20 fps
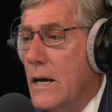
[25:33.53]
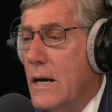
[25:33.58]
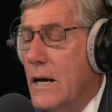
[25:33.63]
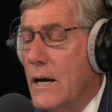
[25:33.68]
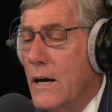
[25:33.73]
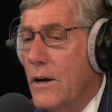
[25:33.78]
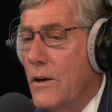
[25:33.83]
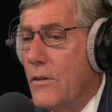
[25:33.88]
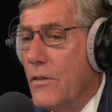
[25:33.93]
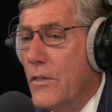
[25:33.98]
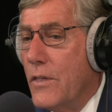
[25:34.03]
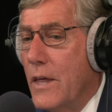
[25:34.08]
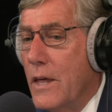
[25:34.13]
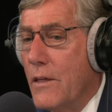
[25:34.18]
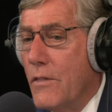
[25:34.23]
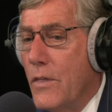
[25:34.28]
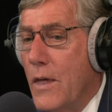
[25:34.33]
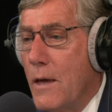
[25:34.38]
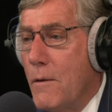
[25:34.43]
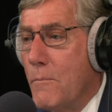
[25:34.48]
Uh,
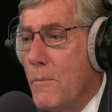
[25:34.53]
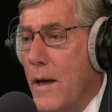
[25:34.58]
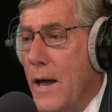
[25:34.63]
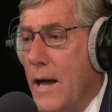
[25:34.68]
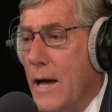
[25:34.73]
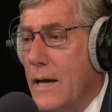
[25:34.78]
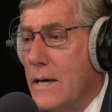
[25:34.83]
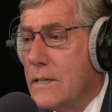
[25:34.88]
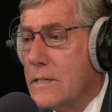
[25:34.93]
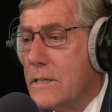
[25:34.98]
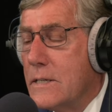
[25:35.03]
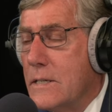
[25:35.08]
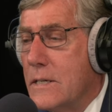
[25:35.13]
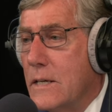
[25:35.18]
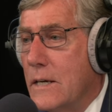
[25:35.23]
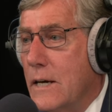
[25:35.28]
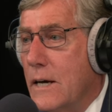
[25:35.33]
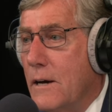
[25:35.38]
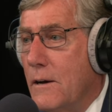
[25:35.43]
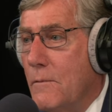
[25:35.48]
they they passed
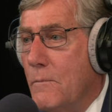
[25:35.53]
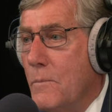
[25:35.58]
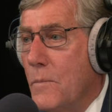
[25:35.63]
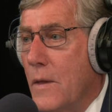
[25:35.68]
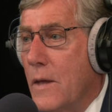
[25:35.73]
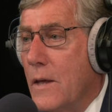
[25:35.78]
uh,